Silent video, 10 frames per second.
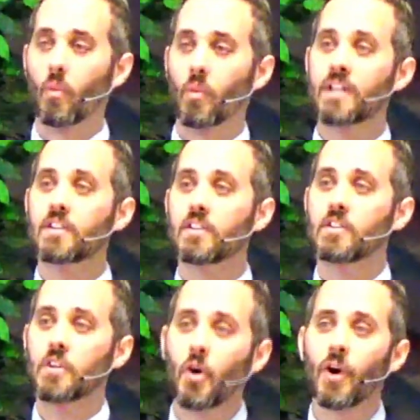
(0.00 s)
when
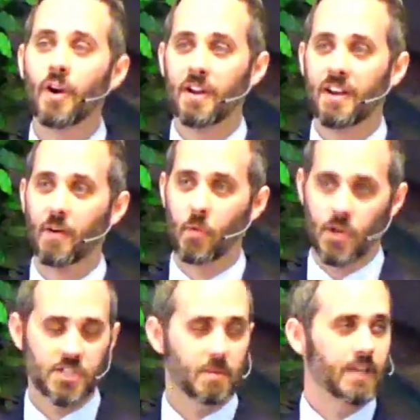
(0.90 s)
your
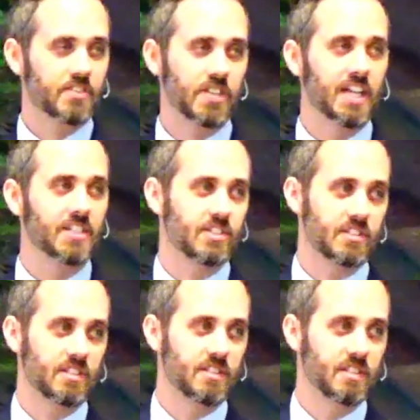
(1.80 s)
worship has
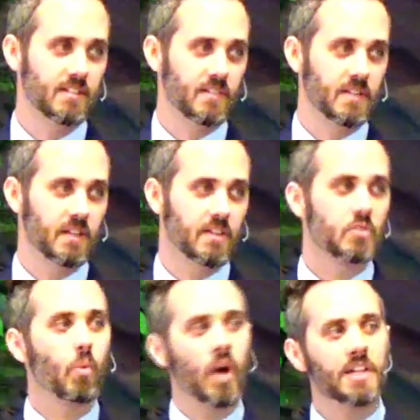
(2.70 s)
changed.
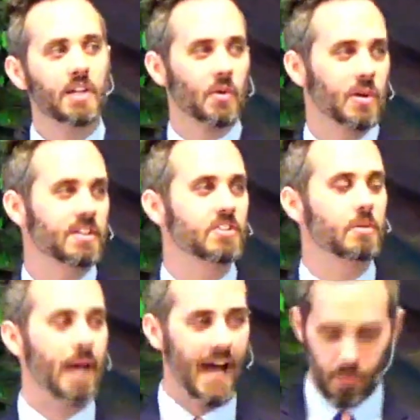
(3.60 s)
There's one Lord that
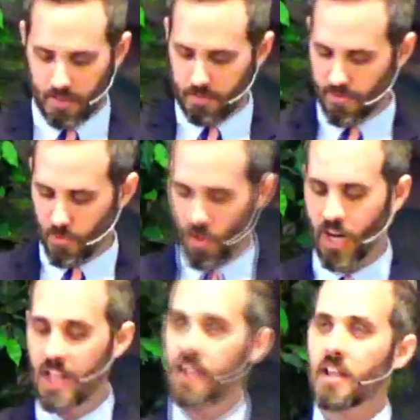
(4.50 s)
you're bowing
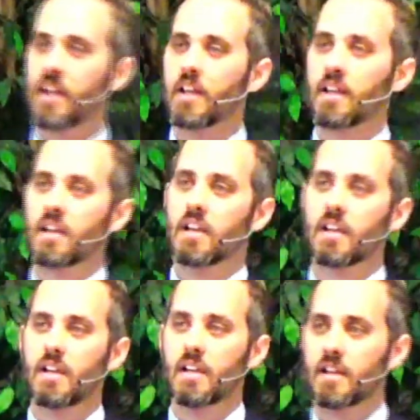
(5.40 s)
before
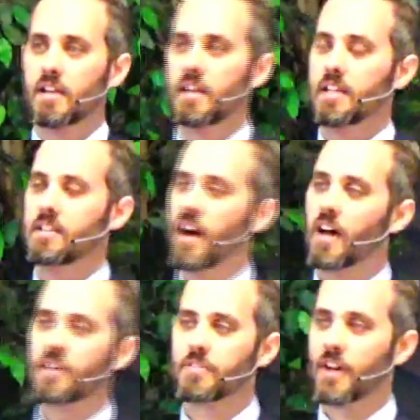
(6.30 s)
and
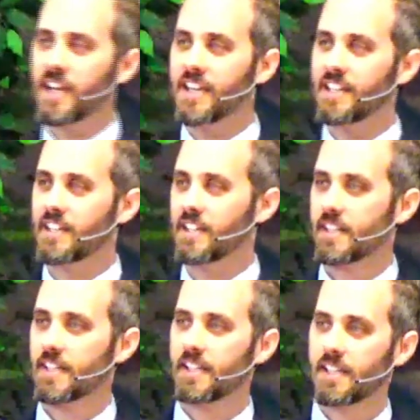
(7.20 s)
not afraid
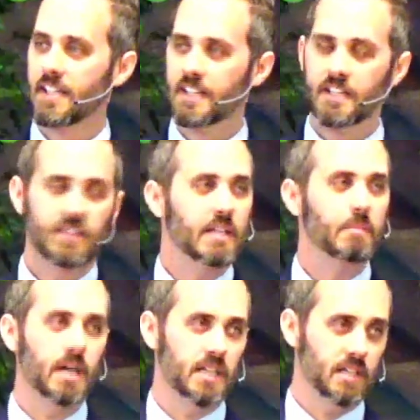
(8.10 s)
of
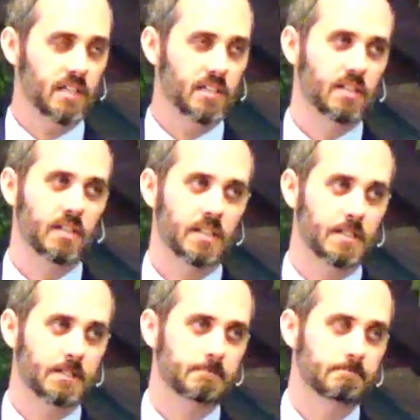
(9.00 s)
anybody.
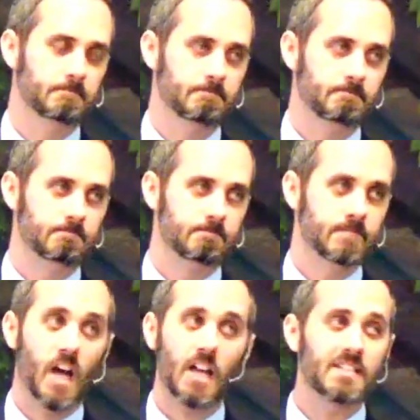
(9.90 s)

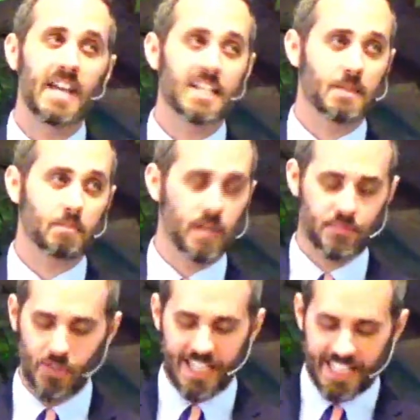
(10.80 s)
Not desperate
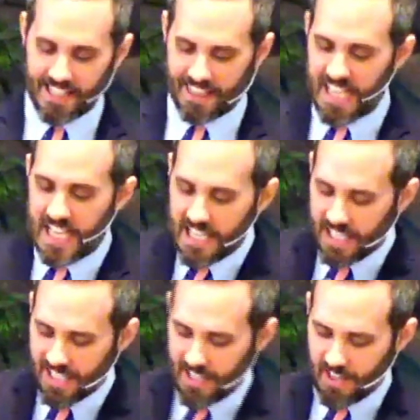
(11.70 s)
for anything